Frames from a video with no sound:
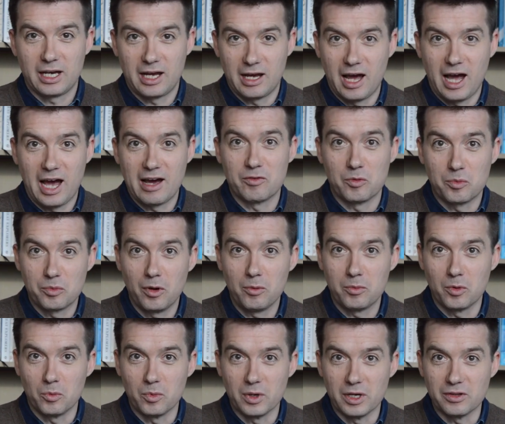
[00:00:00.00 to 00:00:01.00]
have a
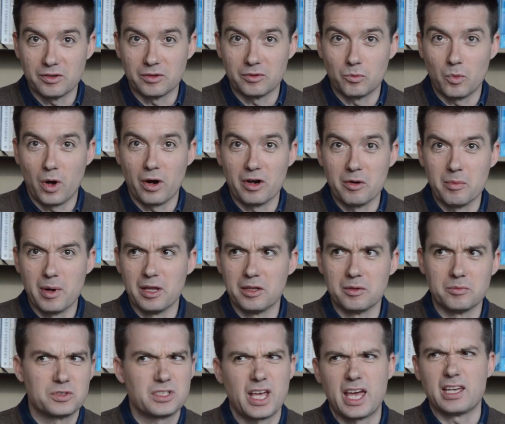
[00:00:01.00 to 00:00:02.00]
problem with and worry about
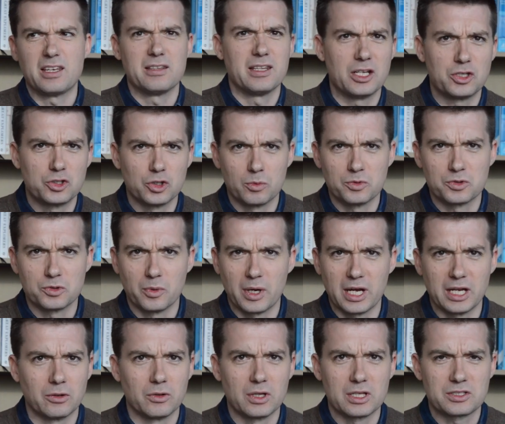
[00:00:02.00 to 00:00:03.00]
them taking their jobs
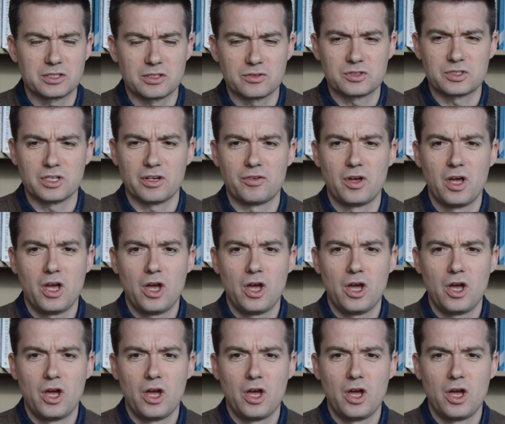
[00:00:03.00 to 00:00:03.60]
away and all that sort of stuff?